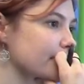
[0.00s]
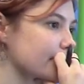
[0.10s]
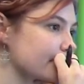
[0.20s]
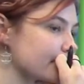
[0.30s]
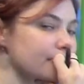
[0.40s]

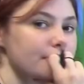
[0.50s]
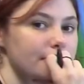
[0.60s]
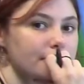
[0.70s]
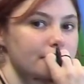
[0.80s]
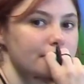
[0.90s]
his
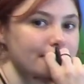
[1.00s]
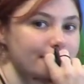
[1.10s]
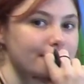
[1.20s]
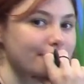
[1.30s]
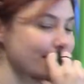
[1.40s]

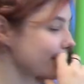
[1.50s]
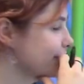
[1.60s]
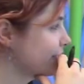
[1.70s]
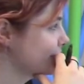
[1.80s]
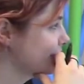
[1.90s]
brother, my
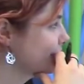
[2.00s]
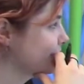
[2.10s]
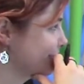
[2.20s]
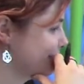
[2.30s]
kids.